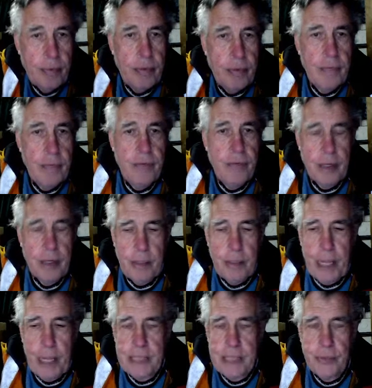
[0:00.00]
fill in the
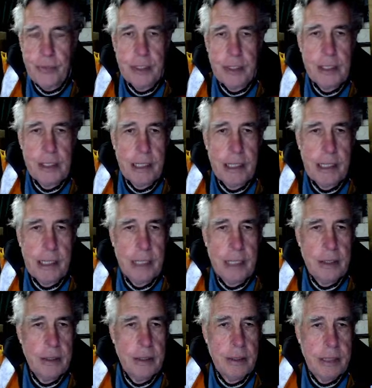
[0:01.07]
blanks for you, so you can get
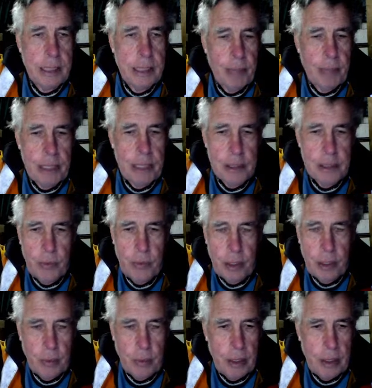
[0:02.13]
places quite
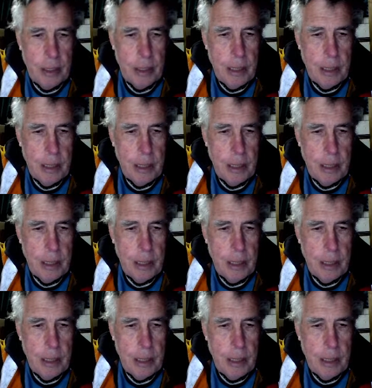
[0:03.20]
quickly.